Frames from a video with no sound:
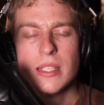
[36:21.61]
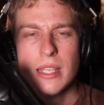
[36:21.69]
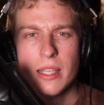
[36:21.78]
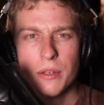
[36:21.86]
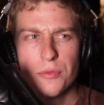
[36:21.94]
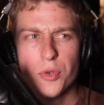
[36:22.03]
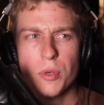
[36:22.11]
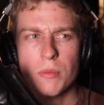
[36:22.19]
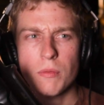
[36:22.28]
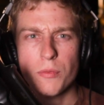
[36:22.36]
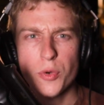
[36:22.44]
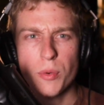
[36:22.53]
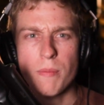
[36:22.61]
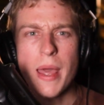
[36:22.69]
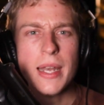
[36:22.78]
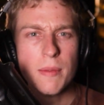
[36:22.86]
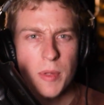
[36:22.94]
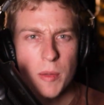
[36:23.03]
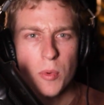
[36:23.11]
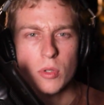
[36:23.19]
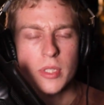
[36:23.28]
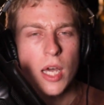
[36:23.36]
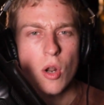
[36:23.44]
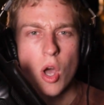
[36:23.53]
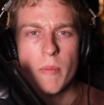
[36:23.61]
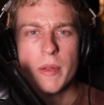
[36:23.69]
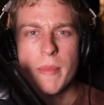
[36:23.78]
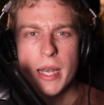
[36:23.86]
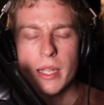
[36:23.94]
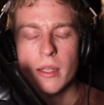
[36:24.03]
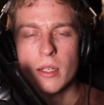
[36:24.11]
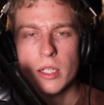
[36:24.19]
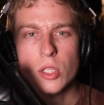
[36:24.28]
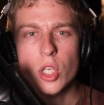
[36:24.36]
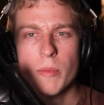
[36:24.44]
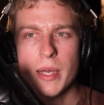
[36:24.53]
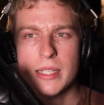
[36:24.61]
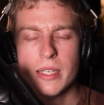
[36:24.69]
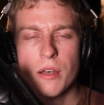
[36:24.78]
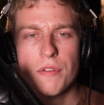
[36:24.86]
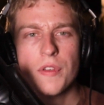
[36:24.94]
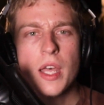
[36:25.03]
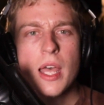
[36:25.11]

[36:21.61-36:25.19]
I think for many people, not all, but many, including myself,